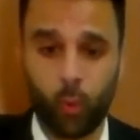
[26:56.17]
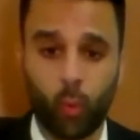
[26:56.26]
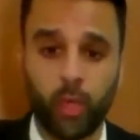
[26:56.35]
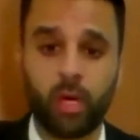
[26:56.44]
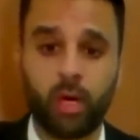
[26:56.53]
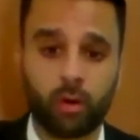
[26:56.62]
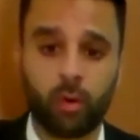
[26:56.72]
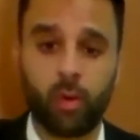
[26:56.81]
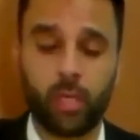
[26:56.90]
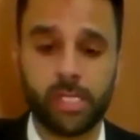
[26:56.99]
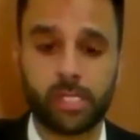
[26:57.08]
we are
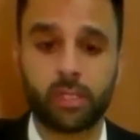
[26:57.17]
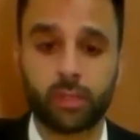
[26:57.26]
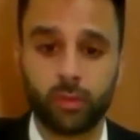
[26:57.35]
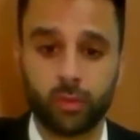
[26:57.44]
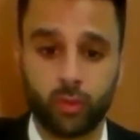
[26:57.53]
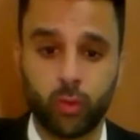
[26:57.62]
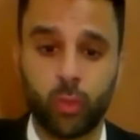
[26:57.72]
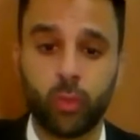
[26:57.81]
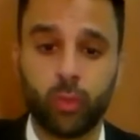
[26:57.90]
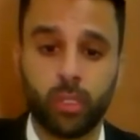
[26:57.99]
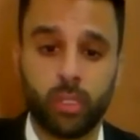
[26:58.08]
going
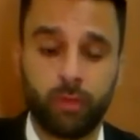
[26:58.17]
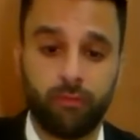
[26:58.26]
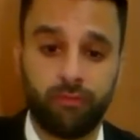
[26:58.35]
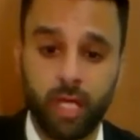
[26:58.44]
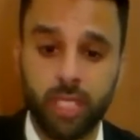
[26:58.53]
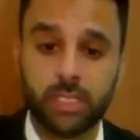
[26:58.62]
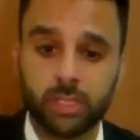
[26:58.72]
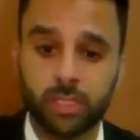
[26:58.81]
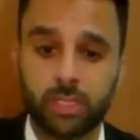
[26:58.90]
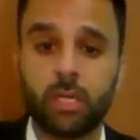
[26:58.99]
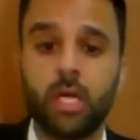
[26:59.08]
to
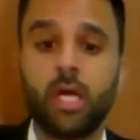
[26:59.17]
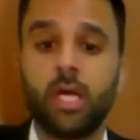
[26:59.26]
volunteer